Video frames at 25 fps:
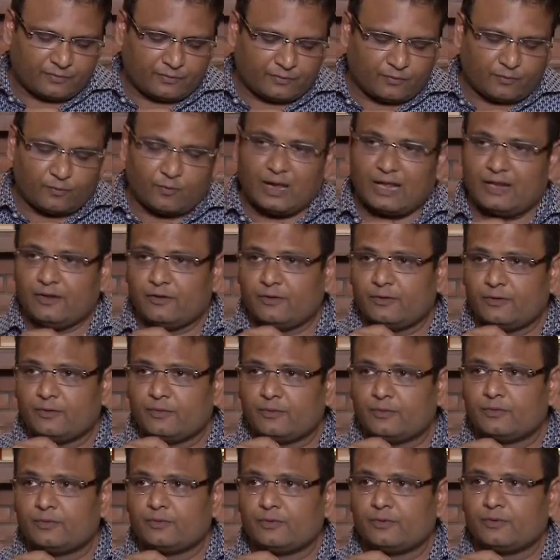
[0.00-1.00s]
while you
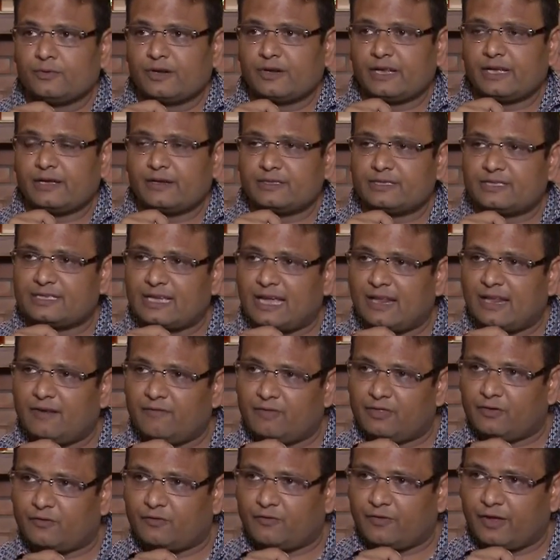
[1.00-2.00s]
reconcile
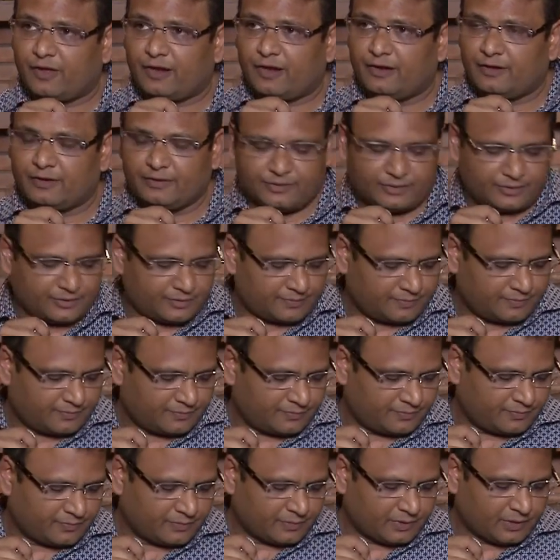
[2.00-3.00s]
with your failures.
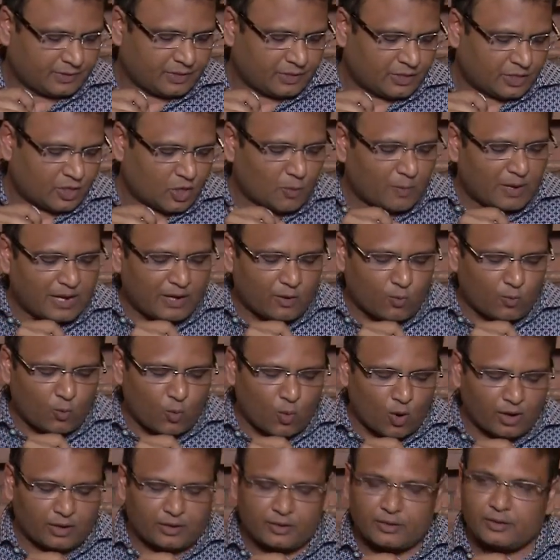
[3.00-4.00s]
No matter
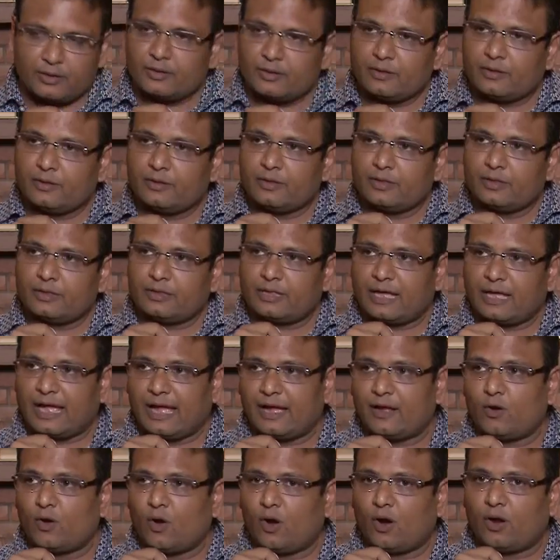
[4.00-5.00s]
what,
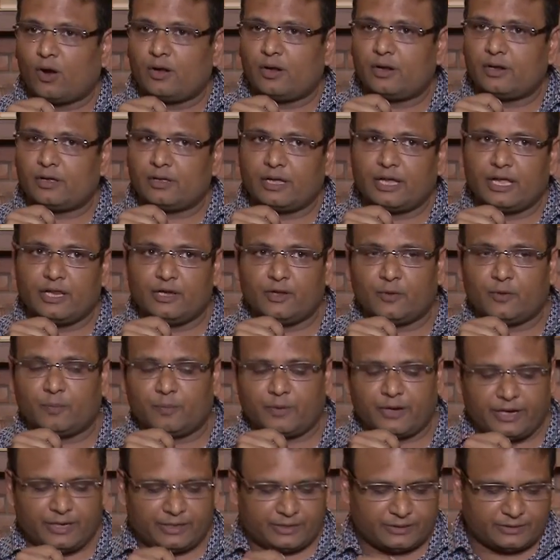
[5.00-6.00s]
thank God in your
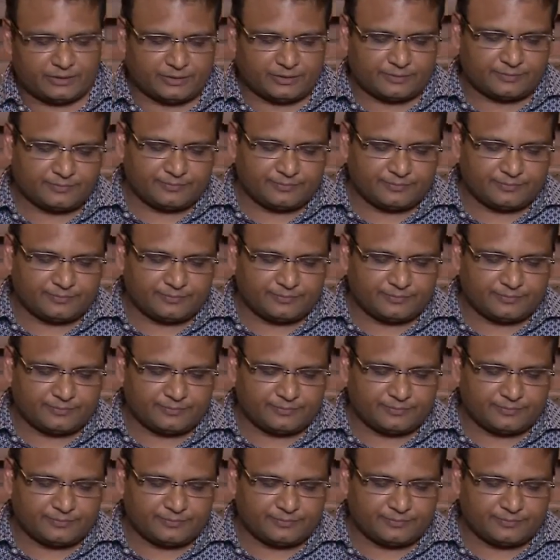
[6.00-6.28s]
prayers.